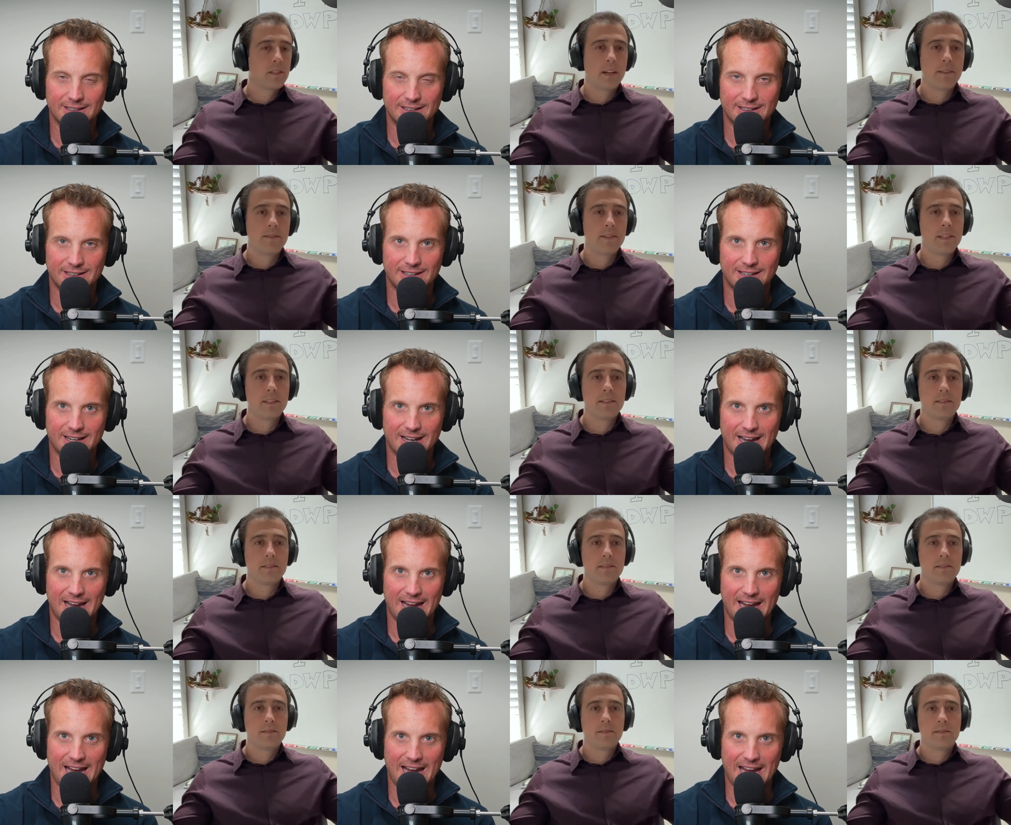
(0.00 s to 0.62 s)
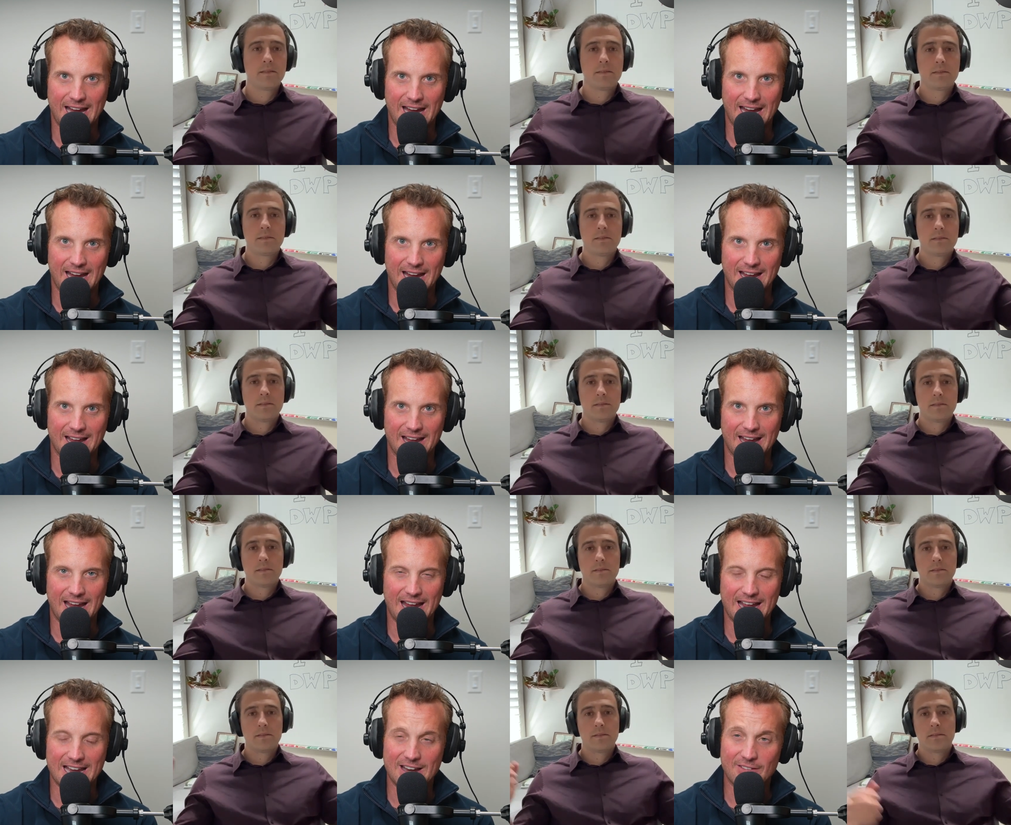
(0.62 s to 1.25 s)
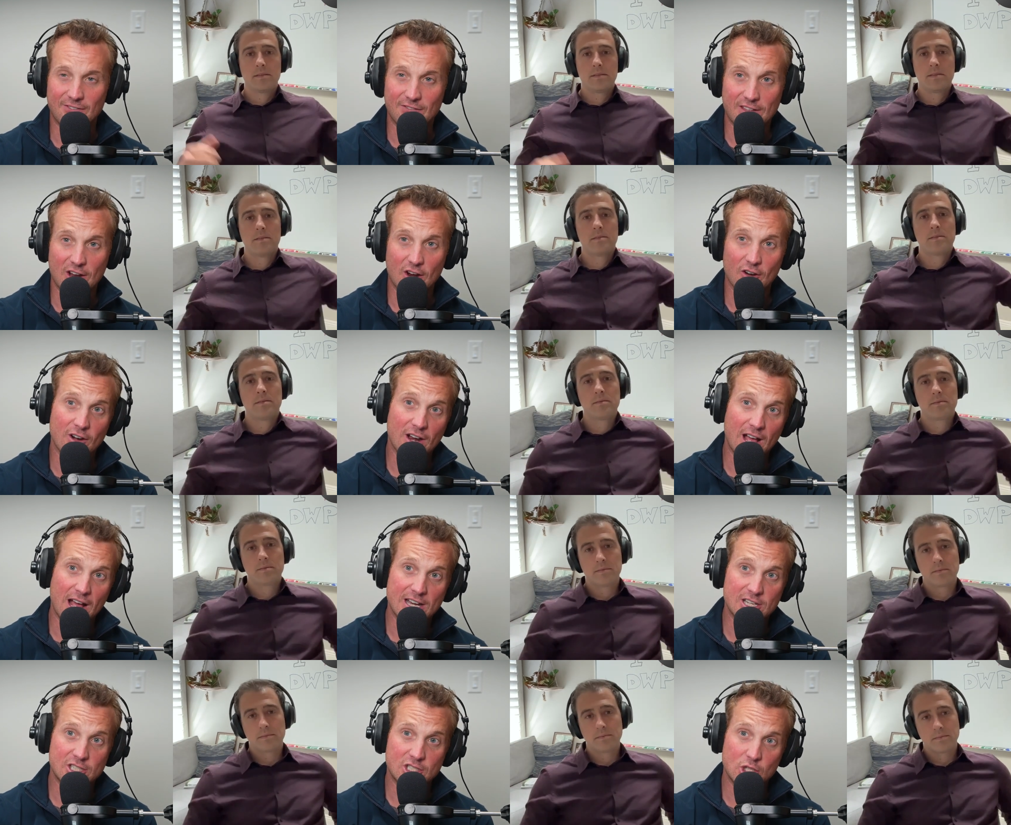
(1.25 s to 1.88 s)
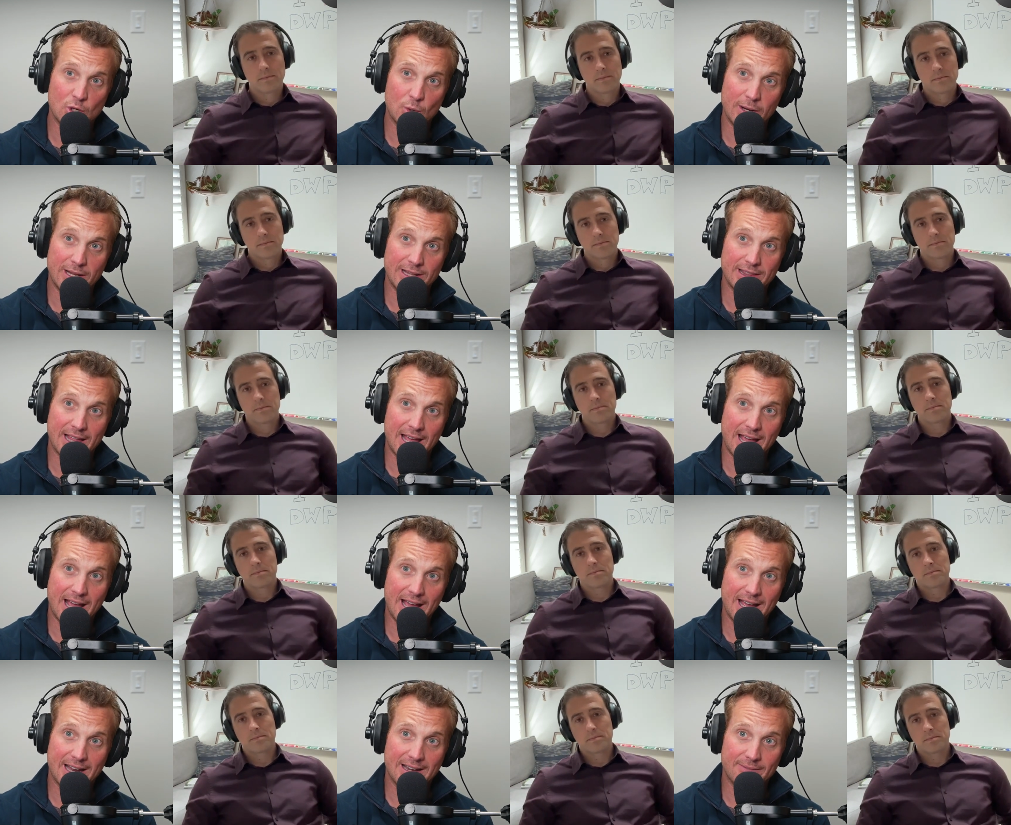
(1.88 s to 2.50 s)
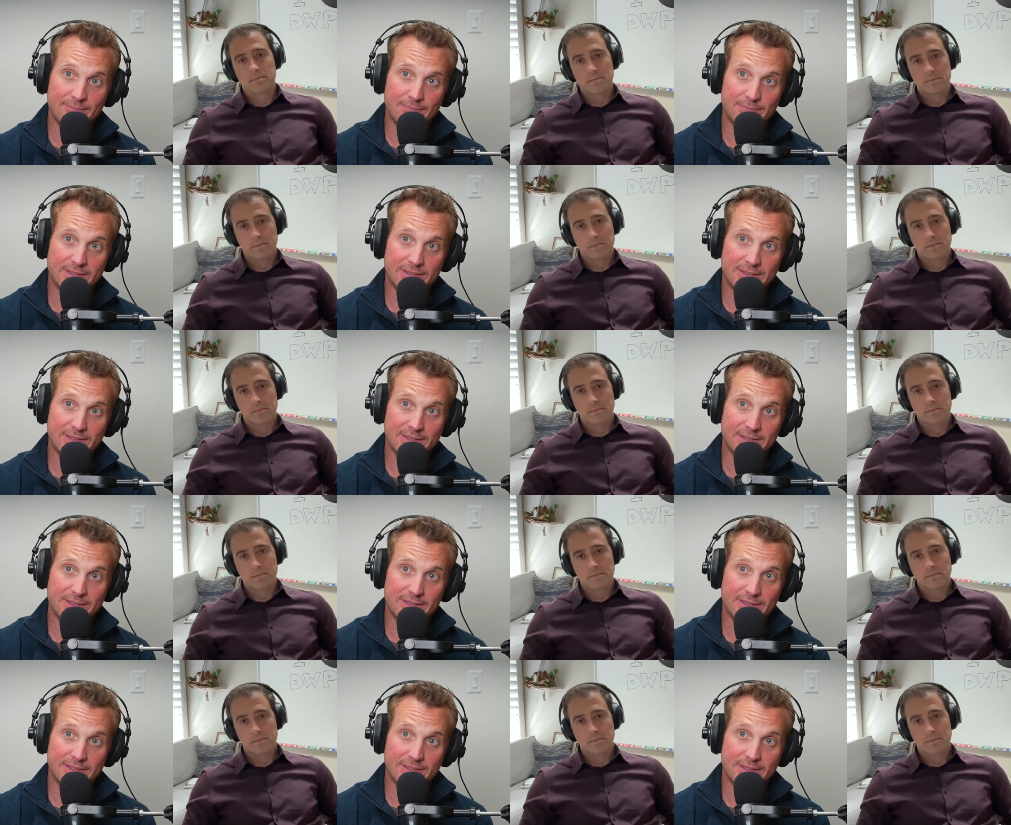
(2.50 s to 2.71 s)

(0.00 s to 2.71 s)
Speaker 1: Love it. And if they're not doing that,